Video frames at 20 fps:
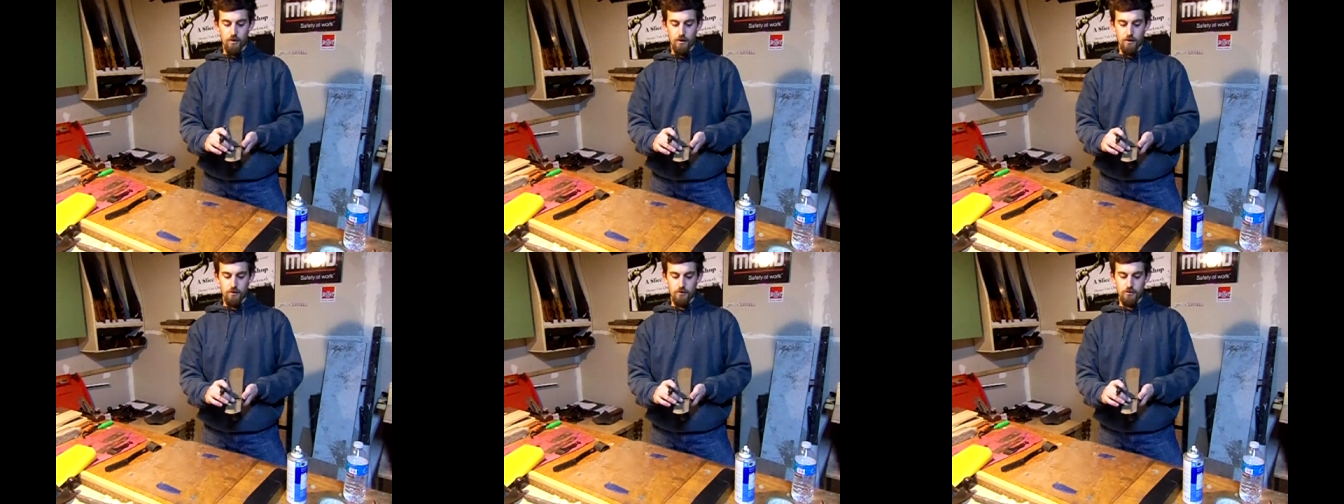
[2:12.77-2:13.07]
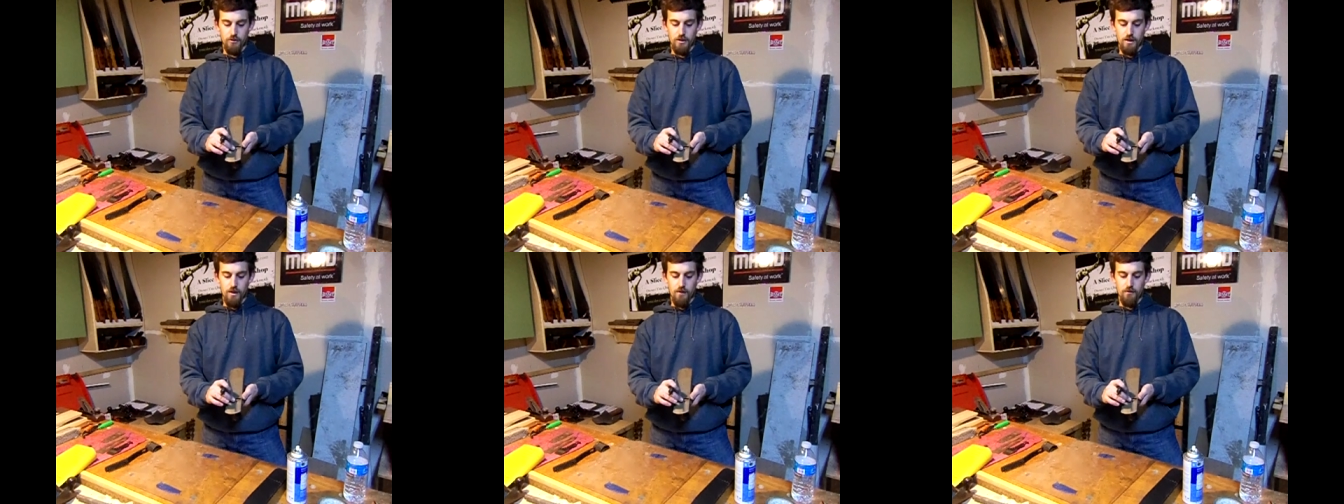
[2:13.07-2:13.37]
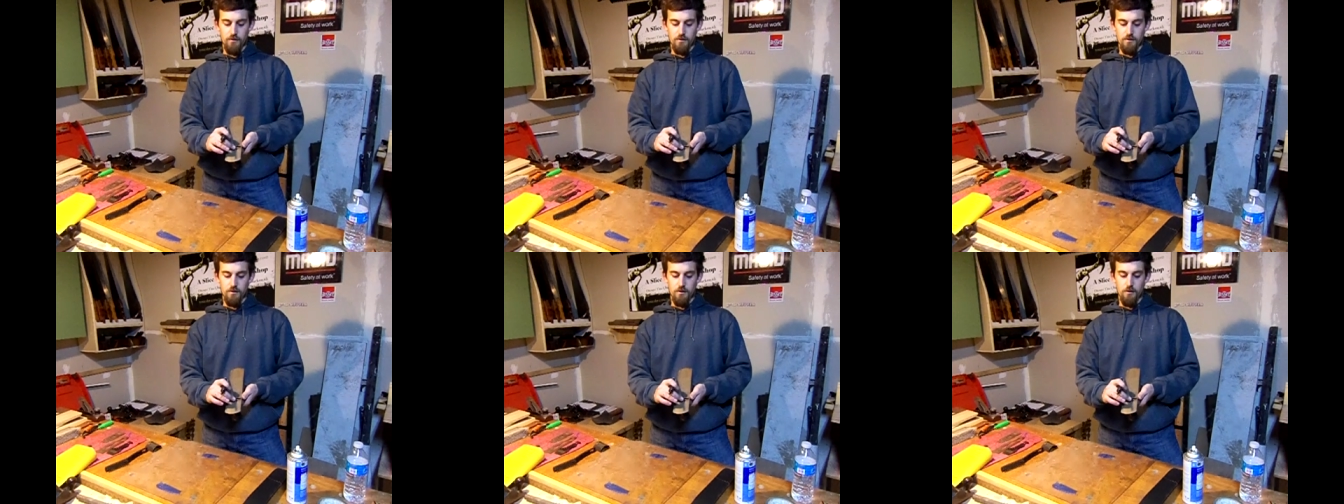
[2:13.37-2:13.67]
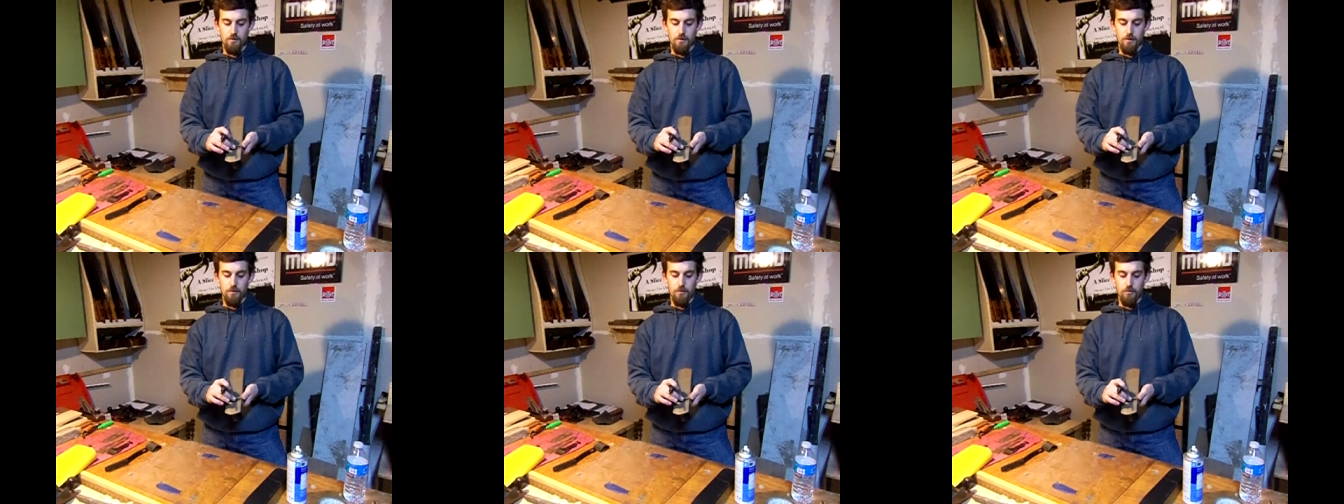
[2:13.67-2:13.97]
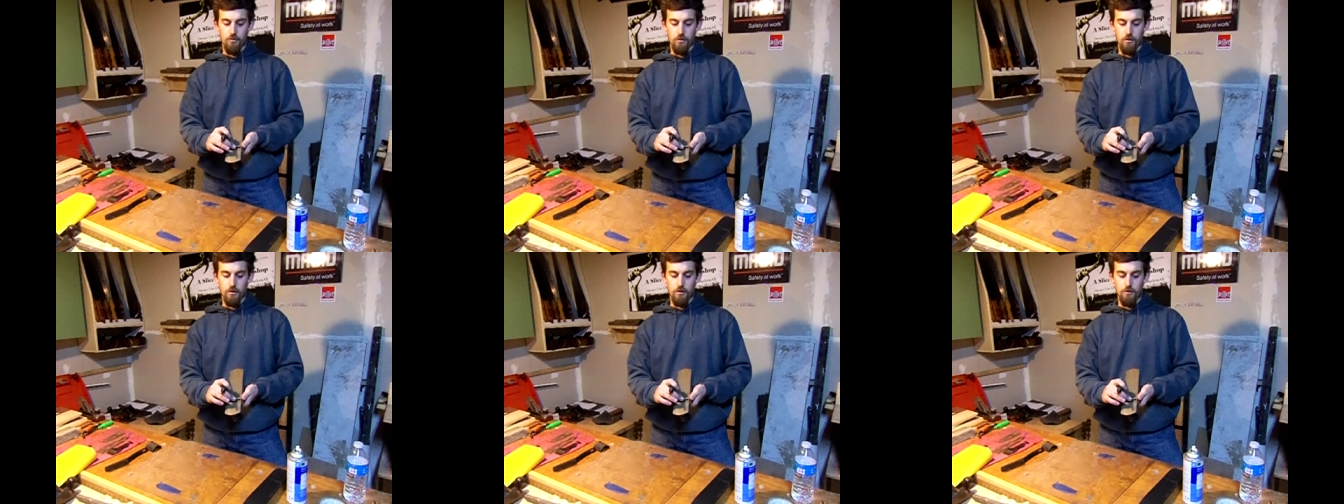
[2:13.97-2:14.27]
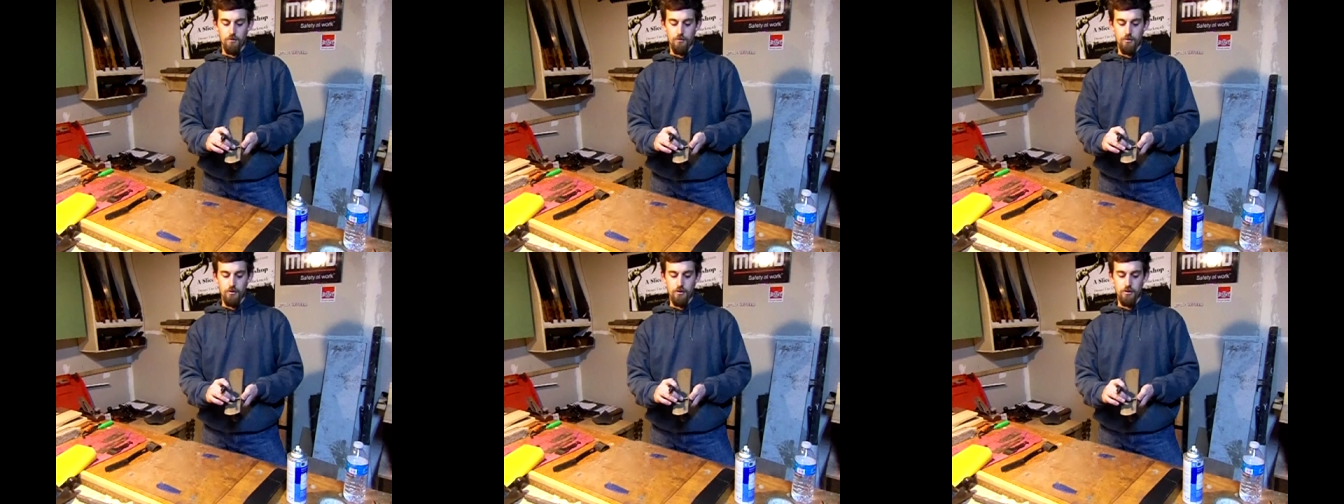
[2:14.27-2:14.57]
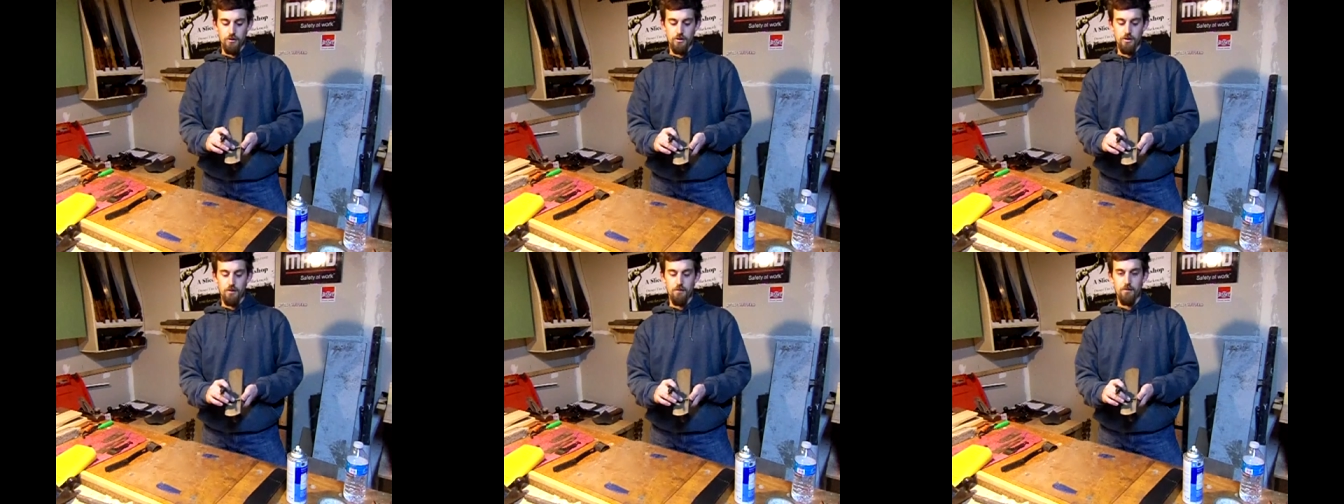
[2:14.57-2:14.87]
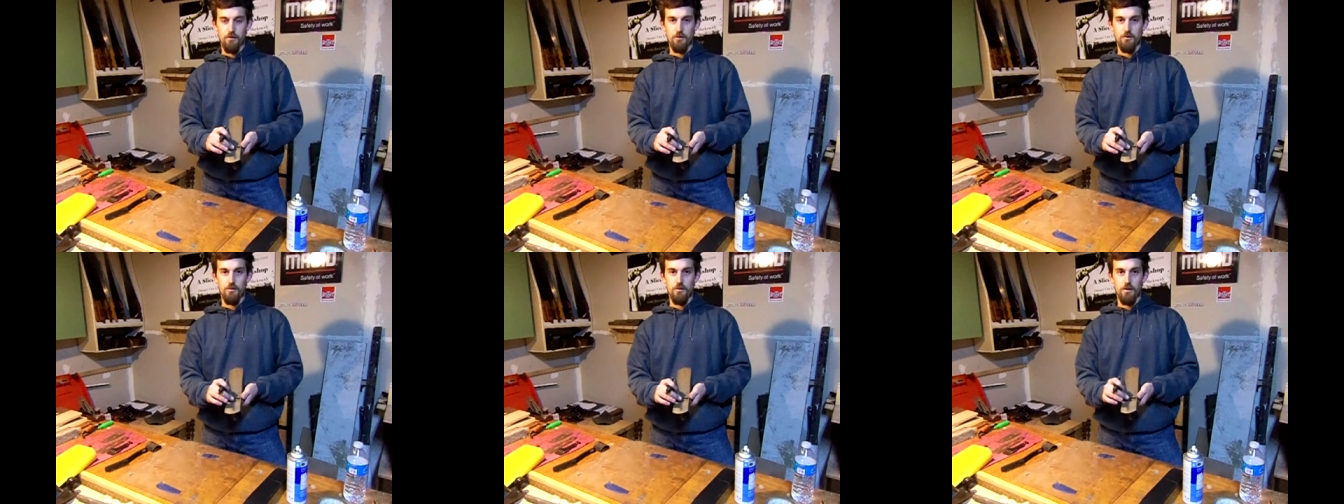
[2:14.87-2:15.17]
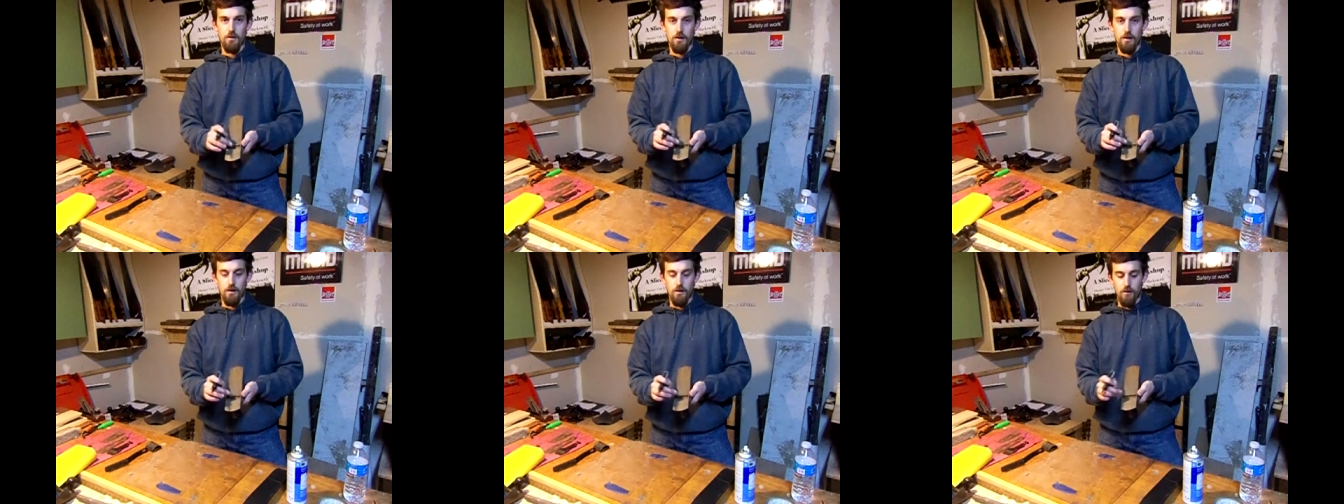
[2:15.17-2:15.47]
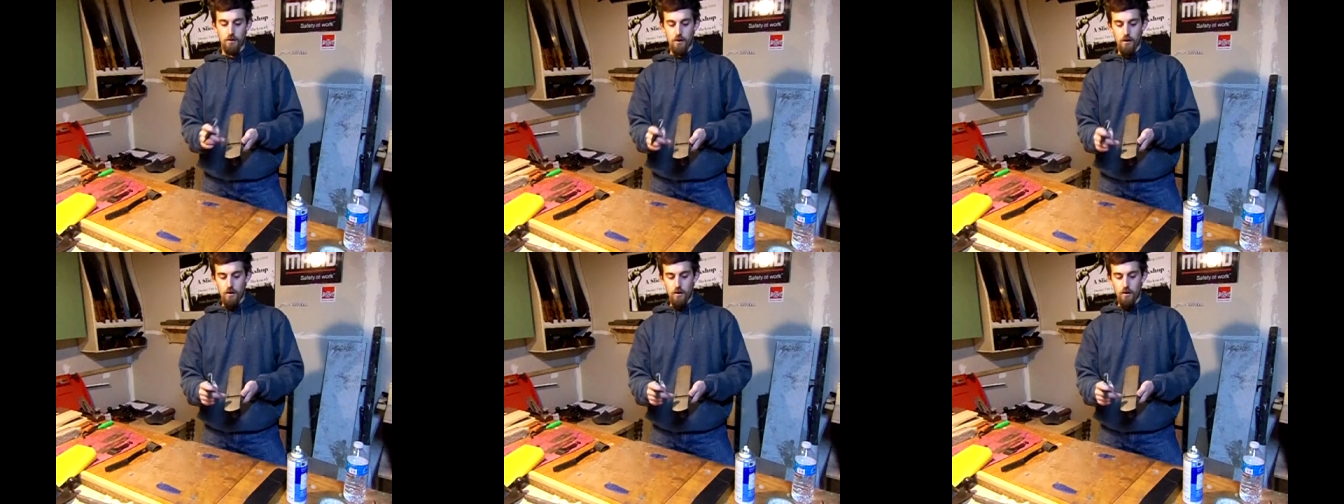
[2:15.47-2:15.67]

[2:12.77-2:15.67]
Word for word: and those shavings are going to be pr- pushed in between